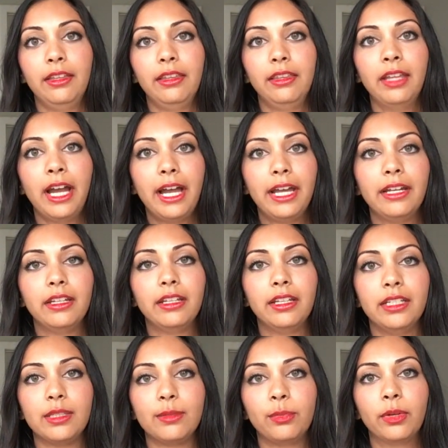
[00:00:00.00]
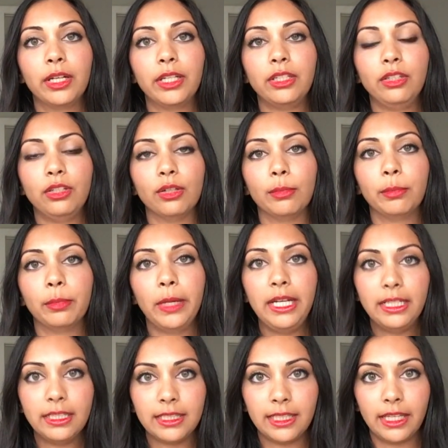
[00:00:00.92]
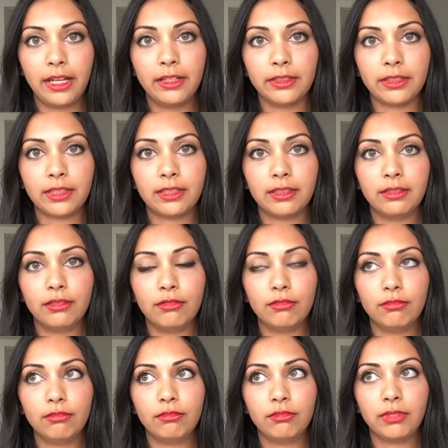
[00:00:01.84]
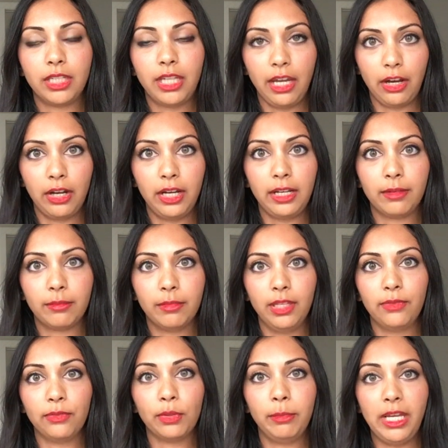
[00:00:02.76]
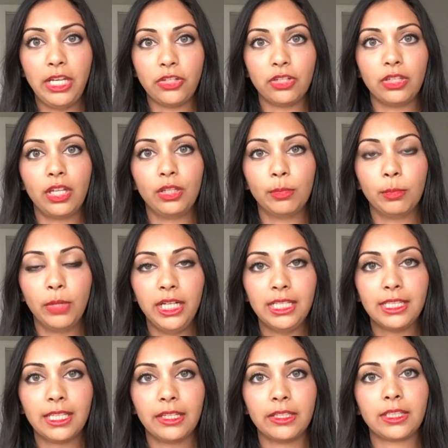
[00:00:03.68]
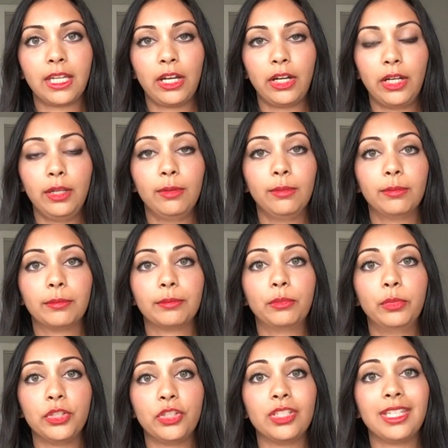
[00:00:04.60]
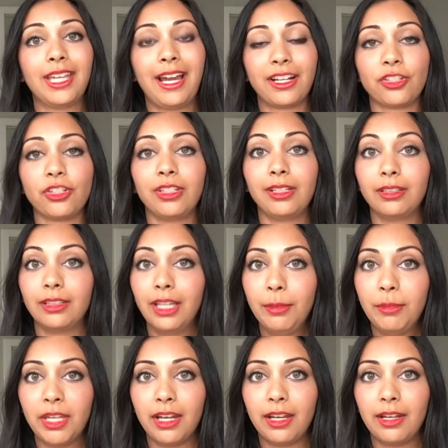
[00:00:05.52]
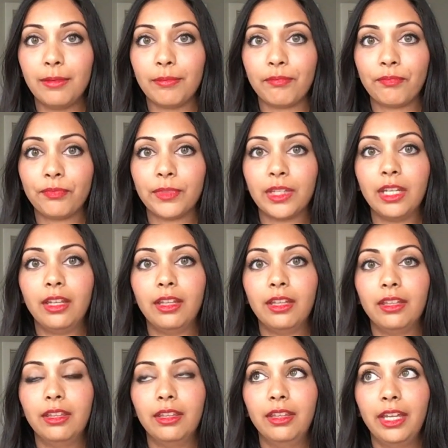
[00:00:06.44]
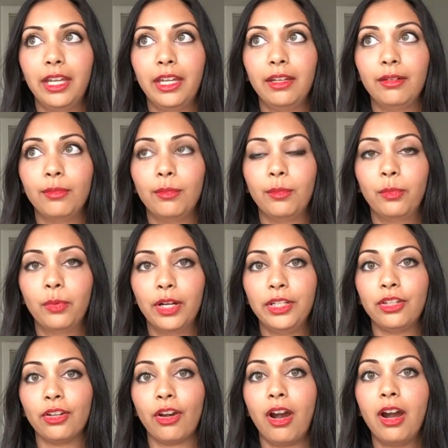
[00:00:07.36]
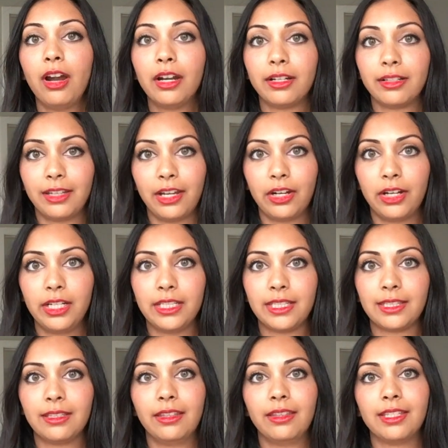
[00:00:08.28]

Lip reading: That is what your brain cells carry, the information that your brain cells carry, which is actually limited than what your heart carries.